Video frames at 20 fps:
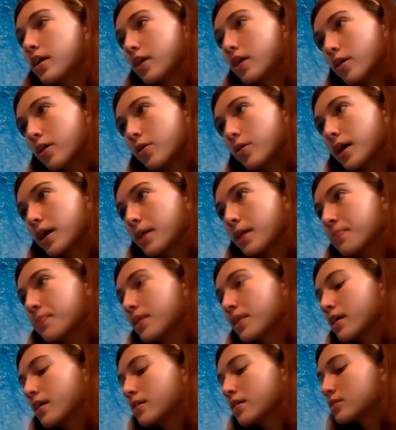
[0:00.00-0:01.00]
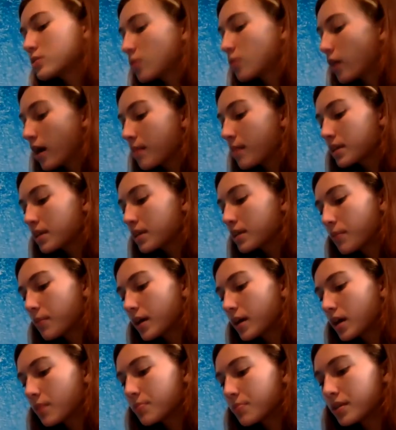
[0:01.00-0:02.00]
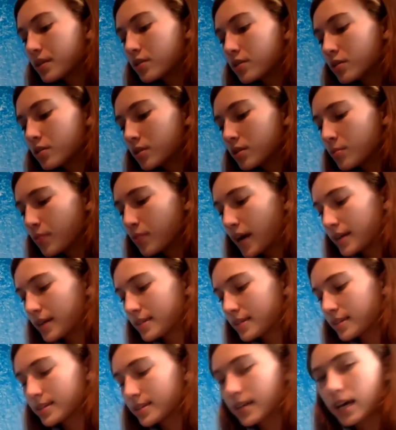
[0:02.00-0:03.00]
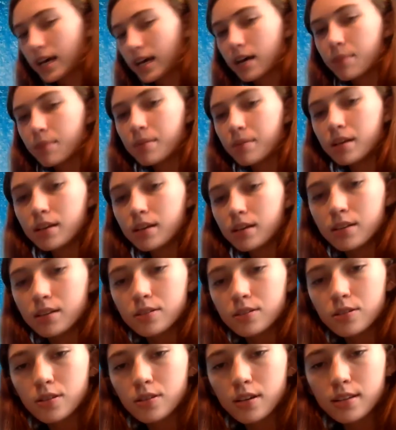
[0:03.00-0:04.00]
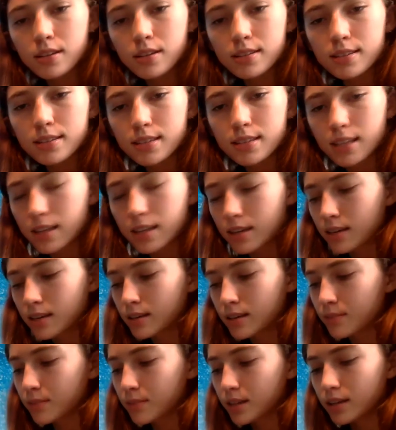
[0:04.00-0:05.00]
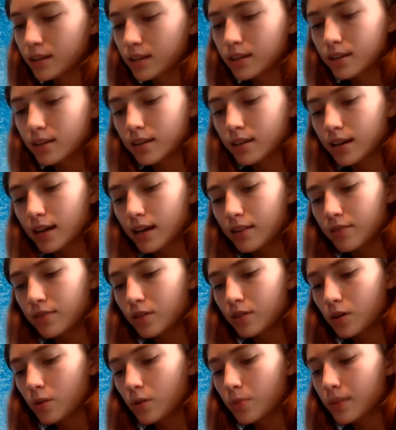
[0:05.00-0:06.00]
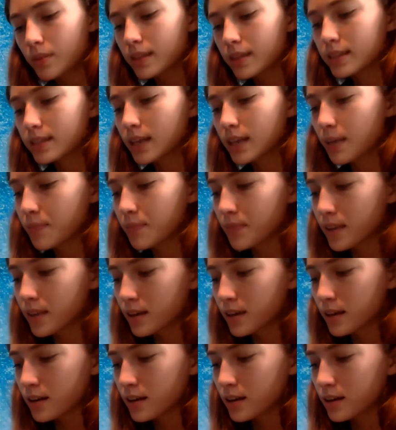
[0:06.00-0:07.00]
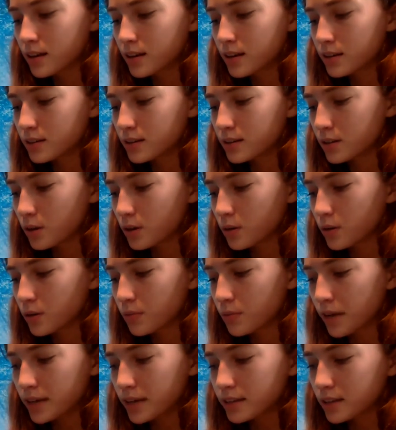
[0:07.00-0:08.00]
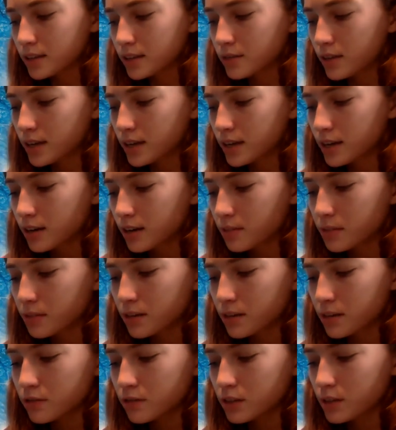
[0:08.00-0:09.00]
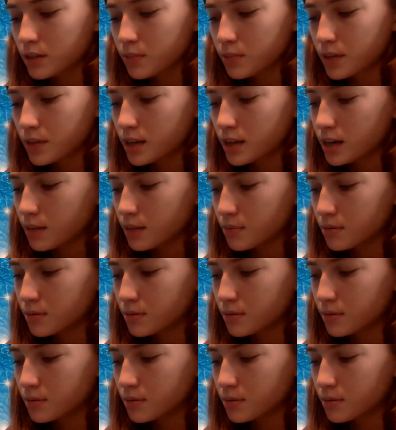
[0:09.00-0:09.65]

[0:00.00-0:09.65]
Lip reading: Okay, so I'm gonna pick up the Nebraska tab so you can see. I'm gonna kind of open this up. So Nebraska's right here. I'm gonna flip it up.